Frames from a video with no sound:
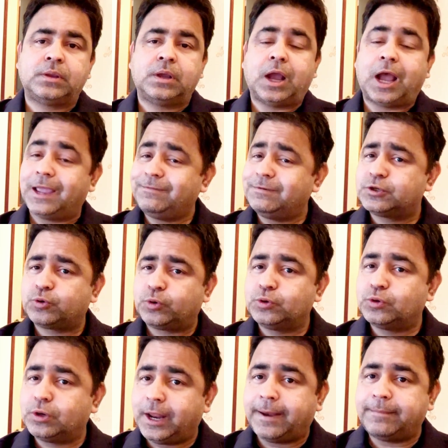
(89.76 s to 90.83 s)
I will show you
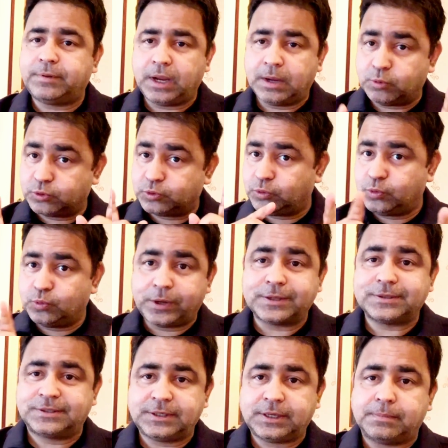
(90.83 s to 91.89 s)
the live demo so you can
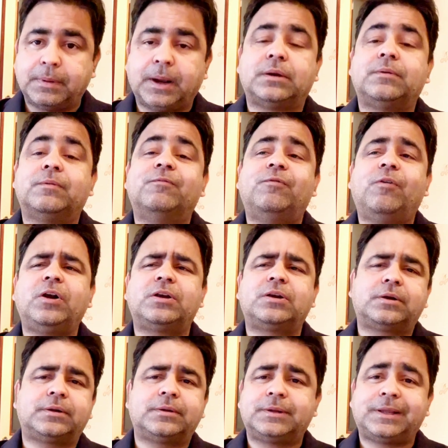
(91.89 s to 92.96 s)
see, but what
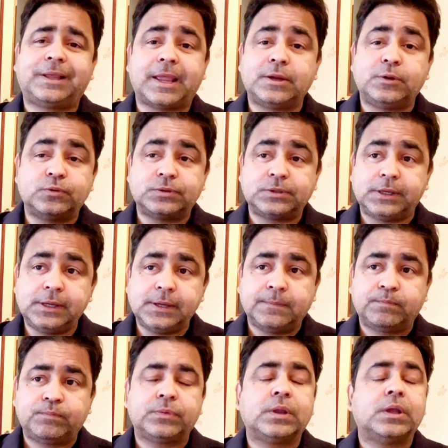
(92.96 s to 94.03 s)
can you see?
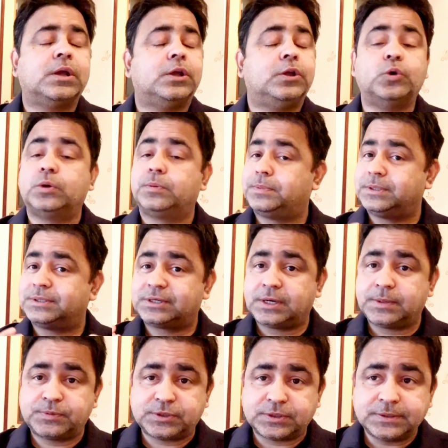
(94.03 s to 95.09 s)
Your
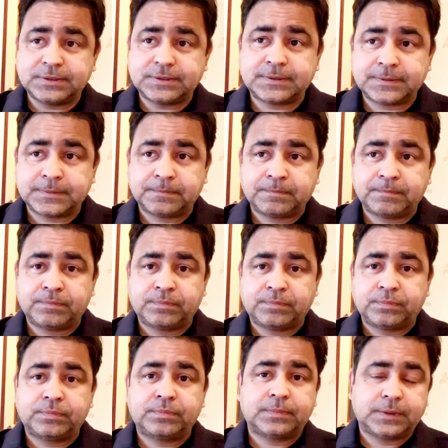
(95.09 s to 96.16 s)
prescriptions,
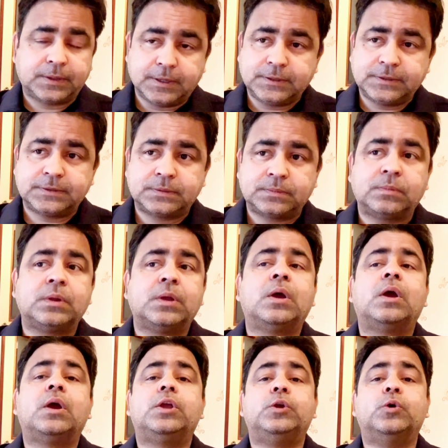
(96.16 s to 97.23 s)
yes,
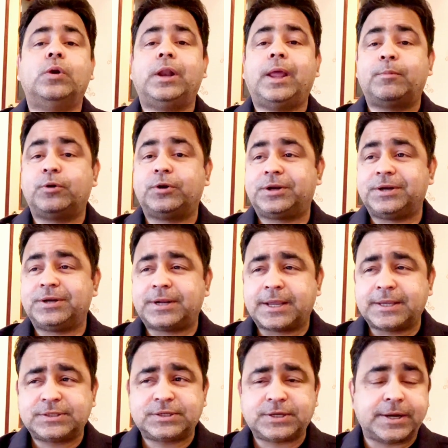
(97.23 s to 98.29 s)
your laboratory
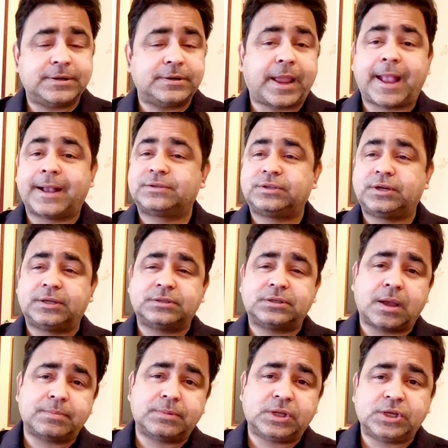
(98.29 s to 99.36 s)
test and X-ray
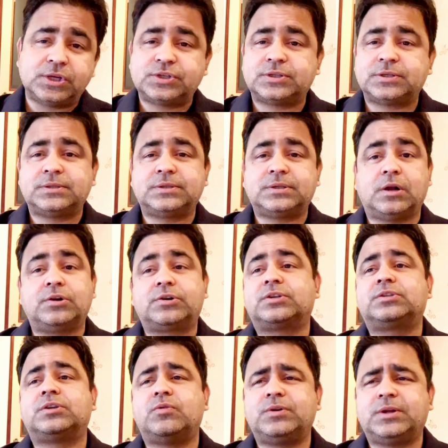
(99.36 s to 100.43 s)
examinations,
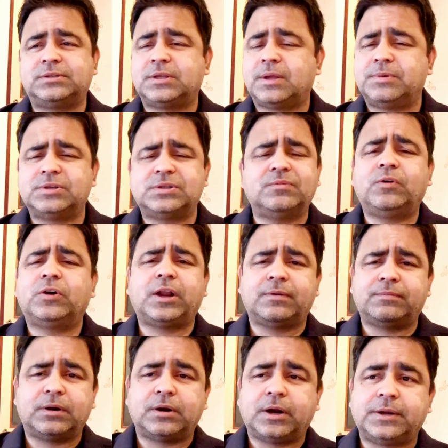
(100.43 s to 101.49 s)
ultrasound examination,
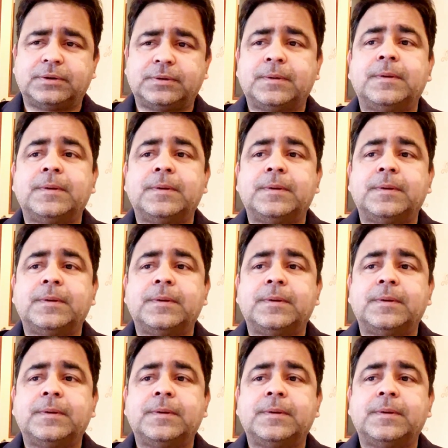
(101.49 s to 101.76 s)
whatever, right?